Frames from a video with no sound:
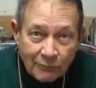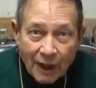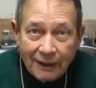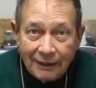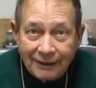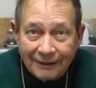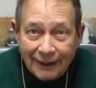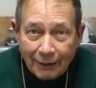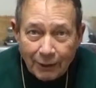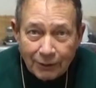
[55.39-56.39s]
I nearly
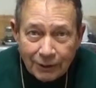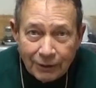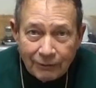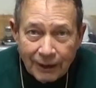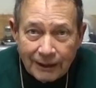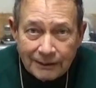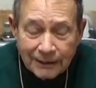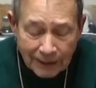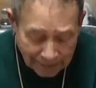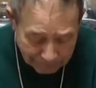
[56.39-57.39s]
got all the U of A's
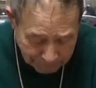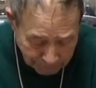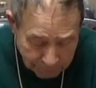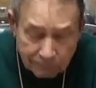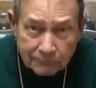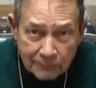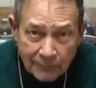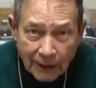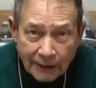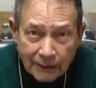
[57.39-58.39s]
done,
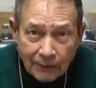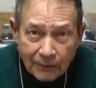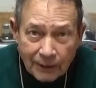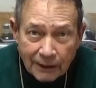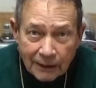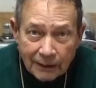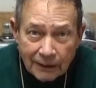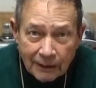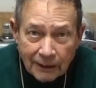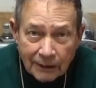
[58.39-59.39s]
lacking only the
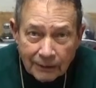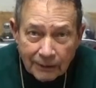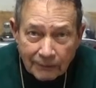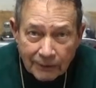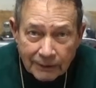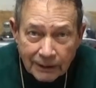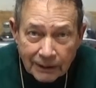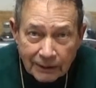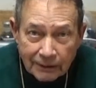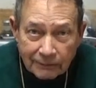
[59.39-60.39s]

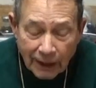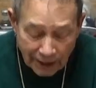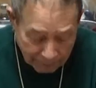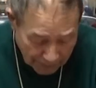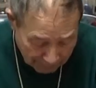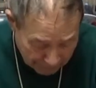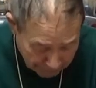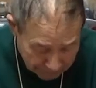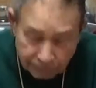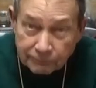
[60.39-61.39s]
University of Alabama,
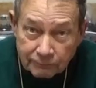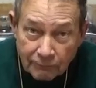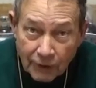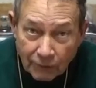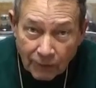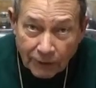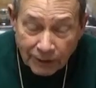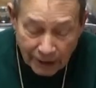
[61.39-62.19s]
so far as